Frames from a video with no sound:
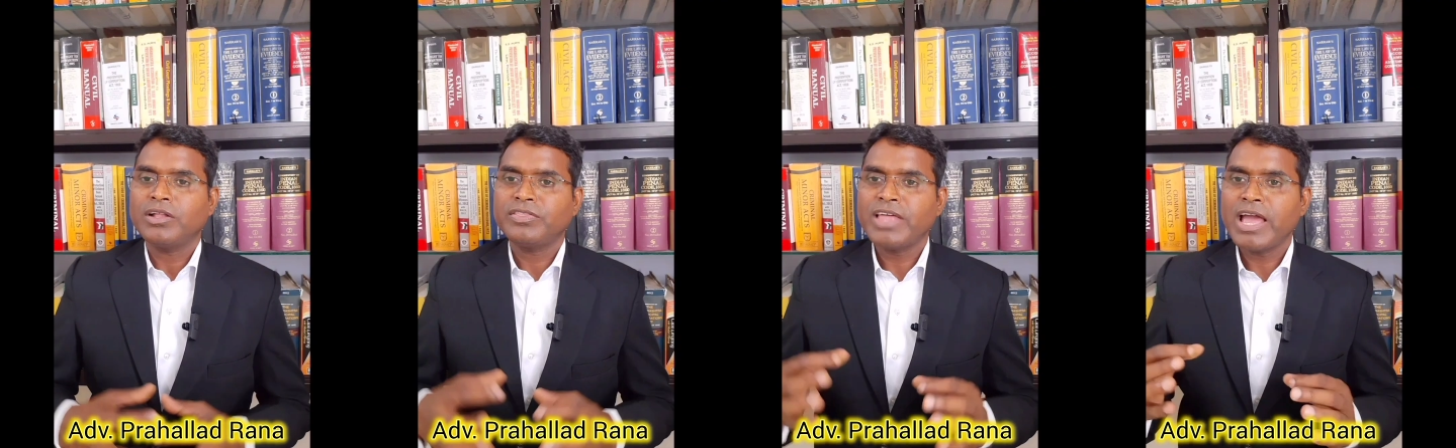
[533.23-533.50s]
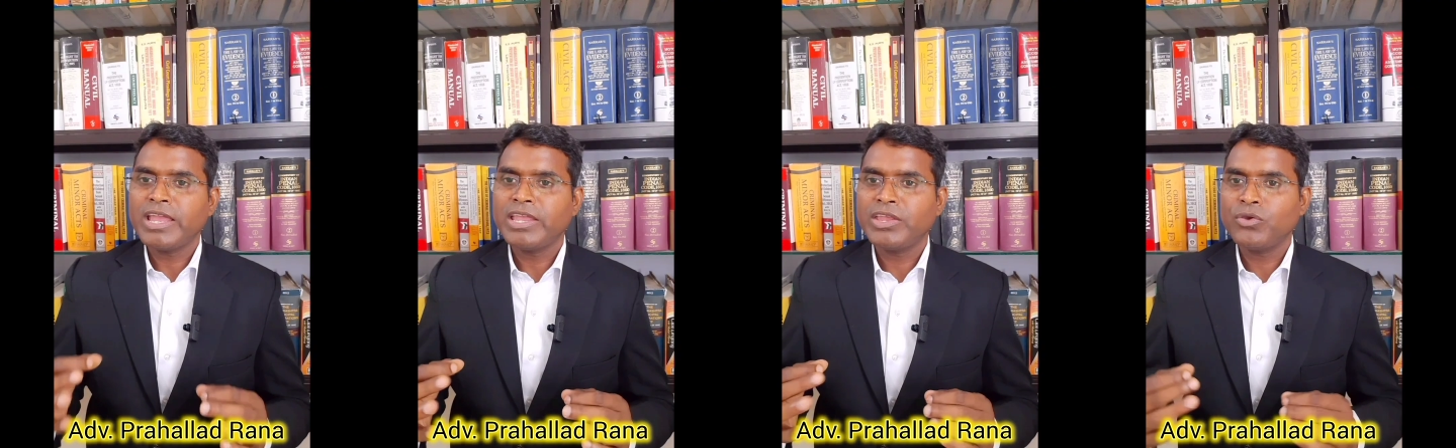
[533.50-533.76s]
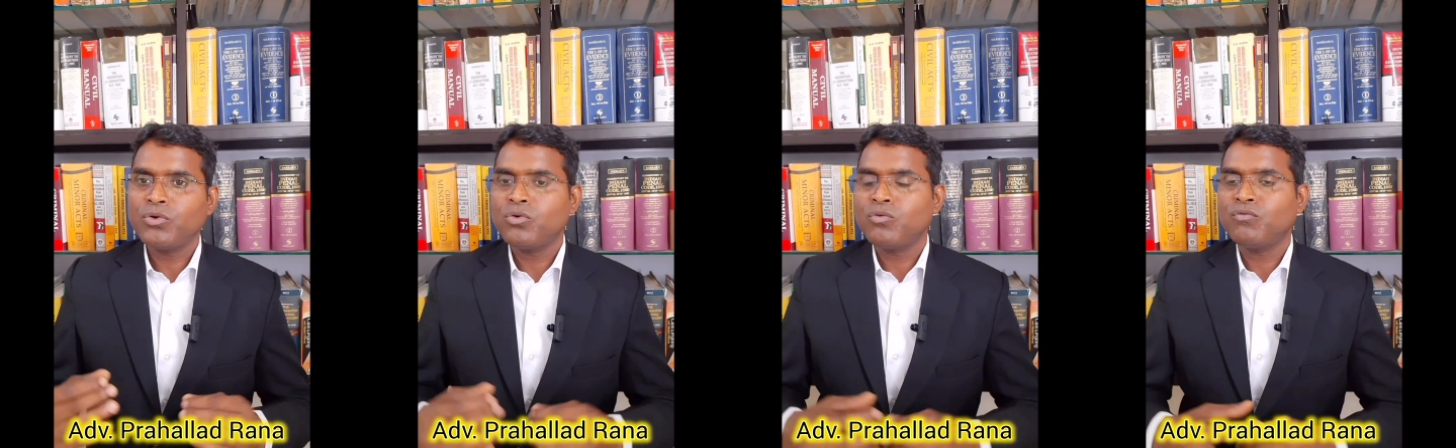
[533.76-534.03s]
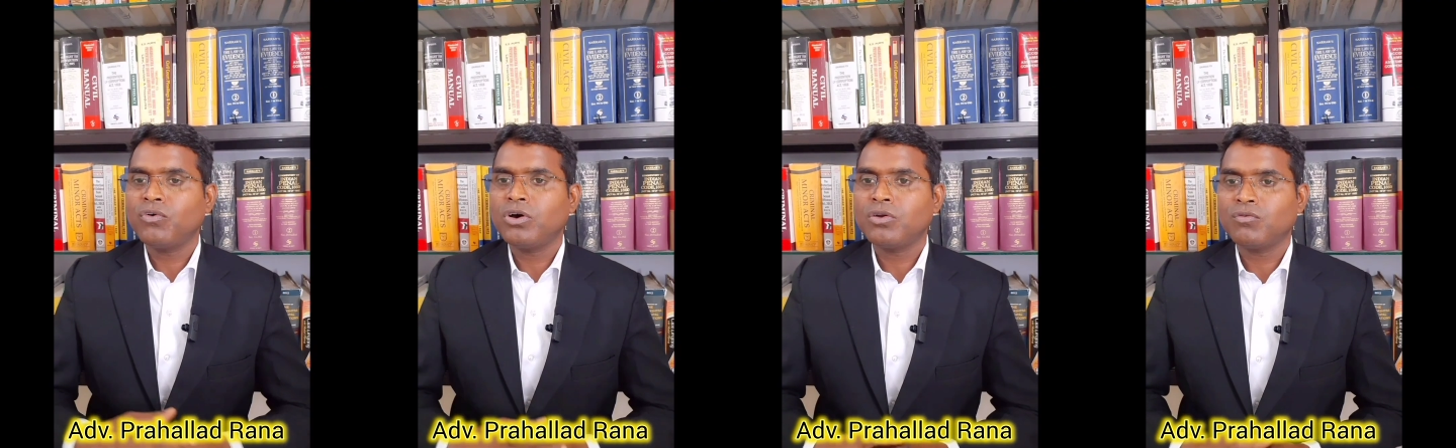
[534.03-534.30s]
Thank you
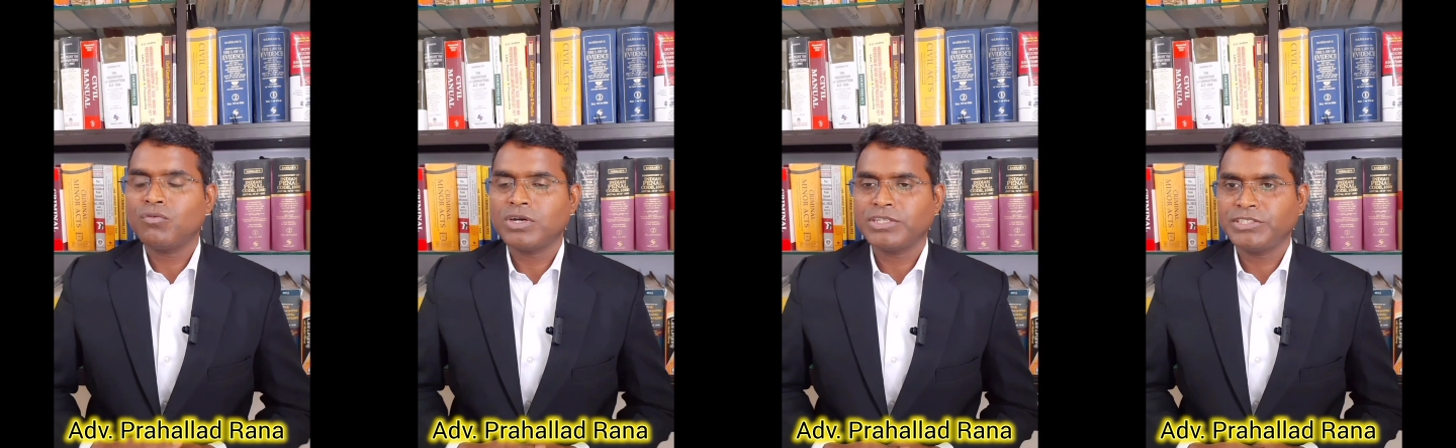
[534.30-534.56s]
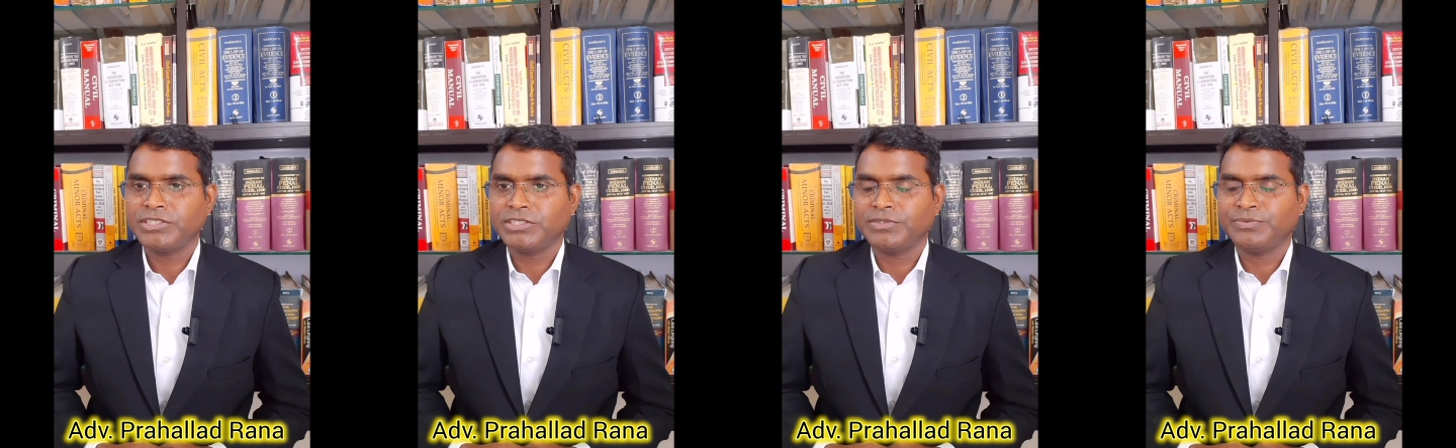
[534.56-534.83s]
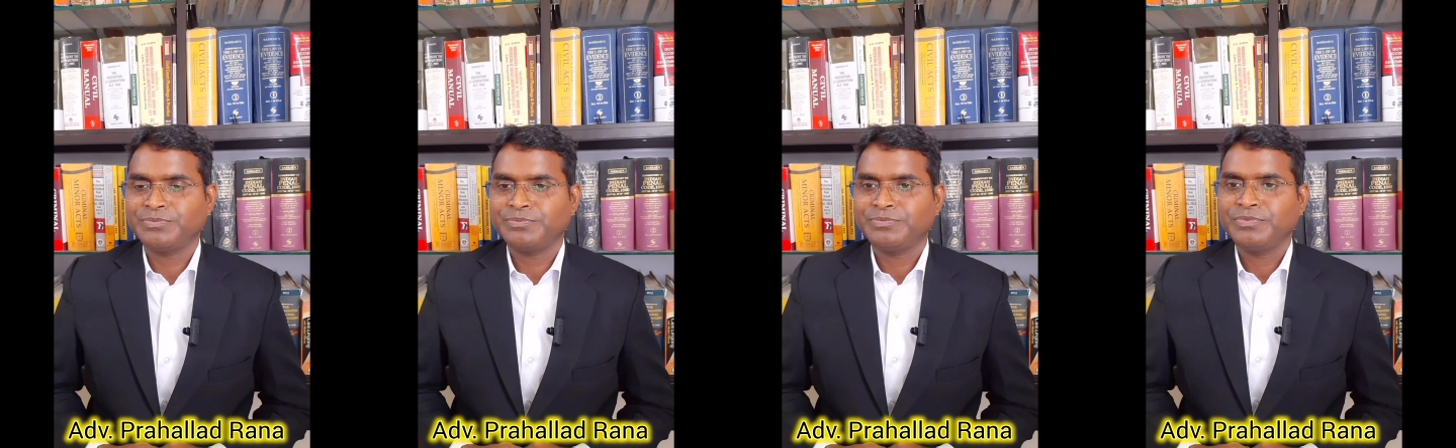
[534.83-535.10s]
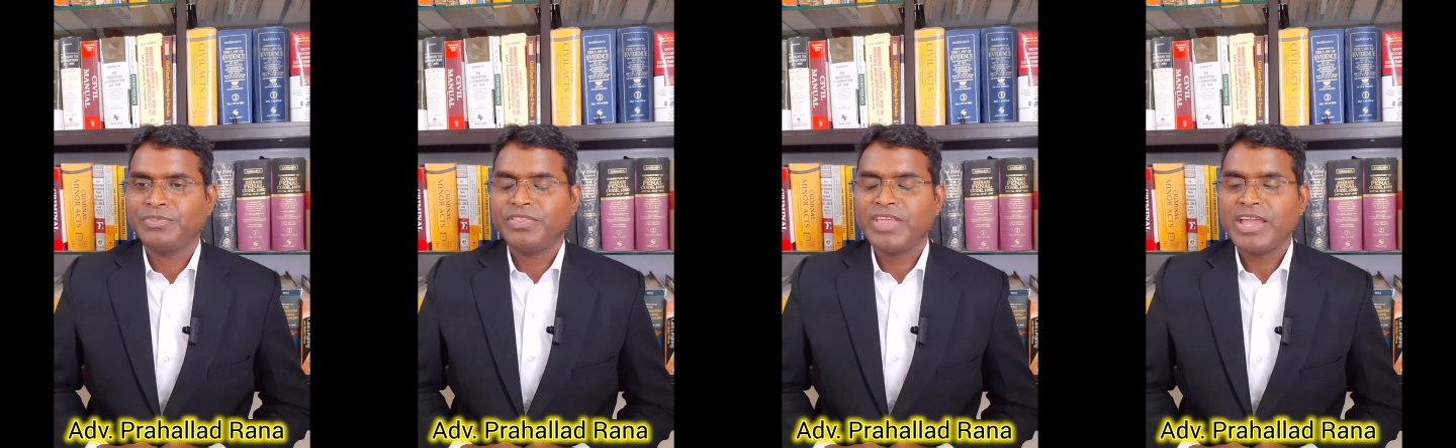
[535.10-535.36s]
for watching.
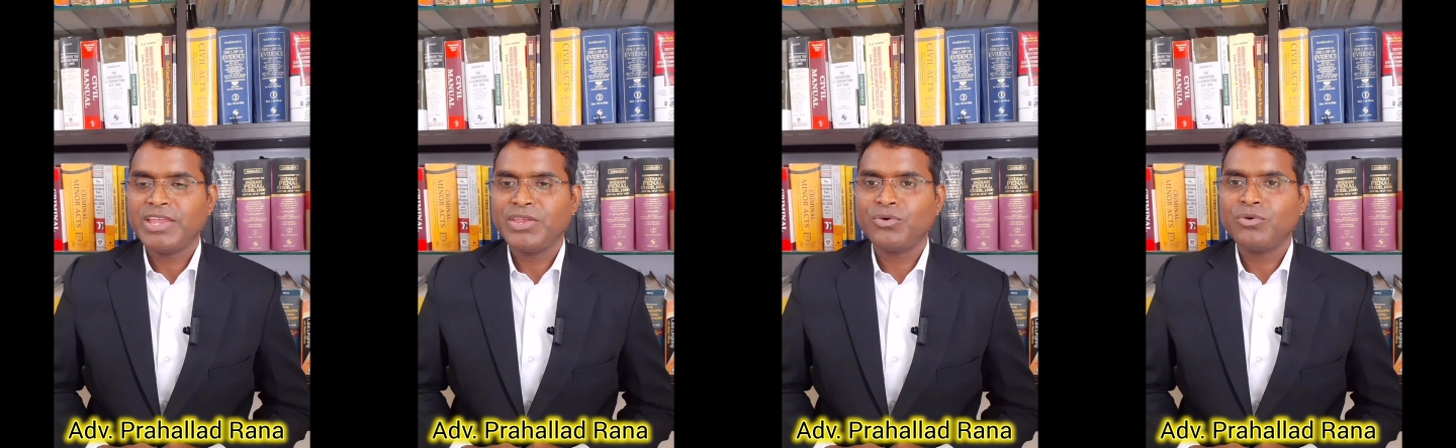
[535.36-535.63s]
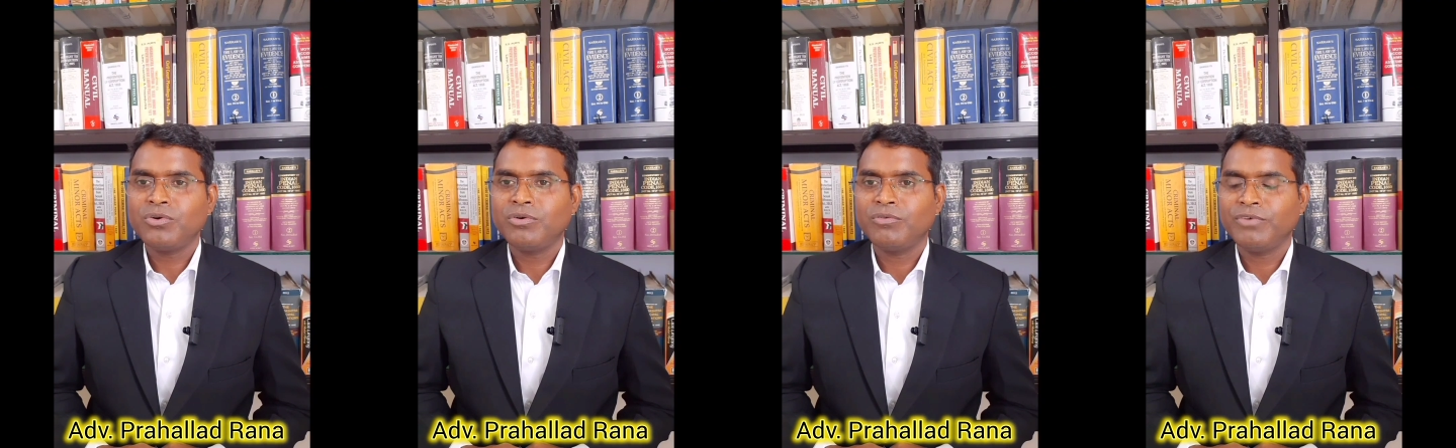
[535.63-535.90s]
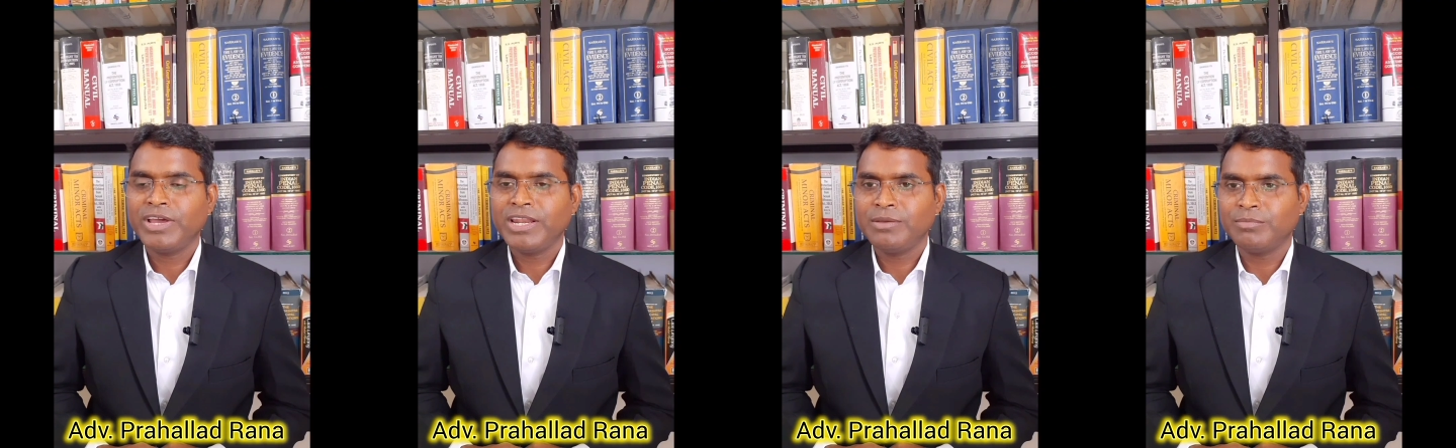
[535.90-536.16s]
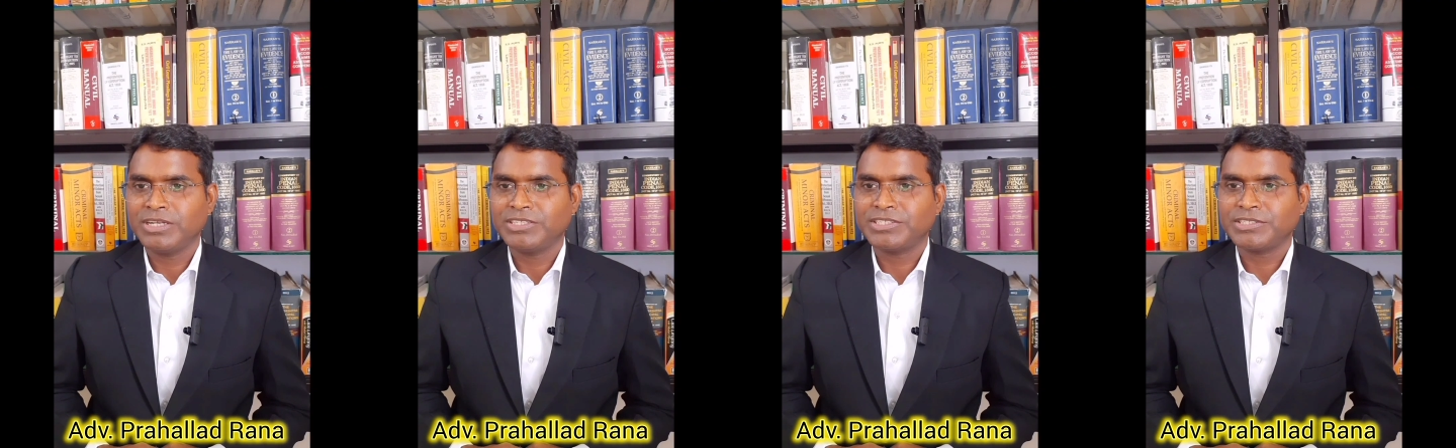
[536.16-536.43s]
Thank you very
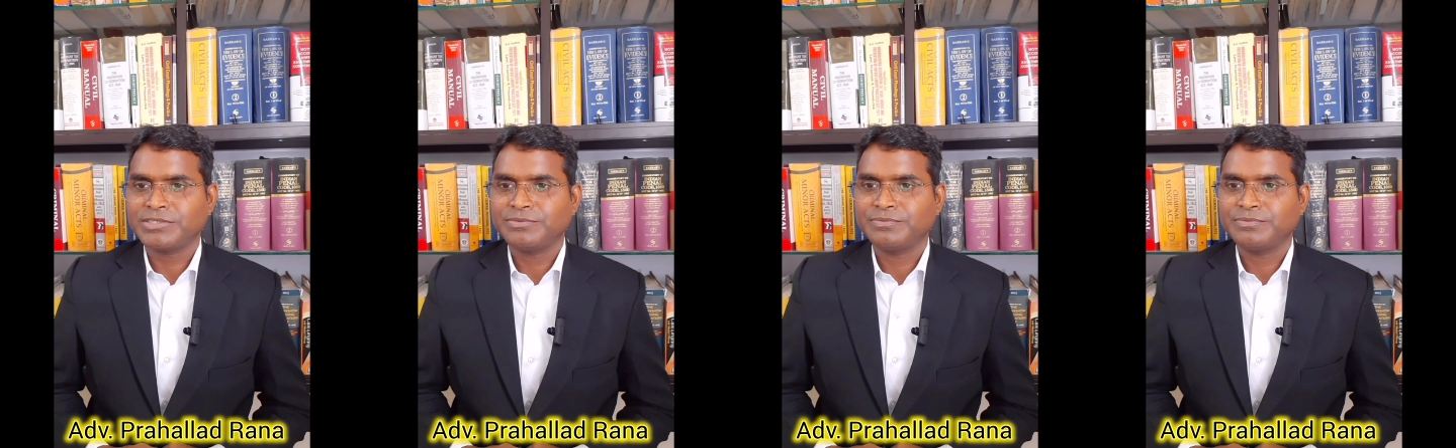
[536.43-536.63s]
much.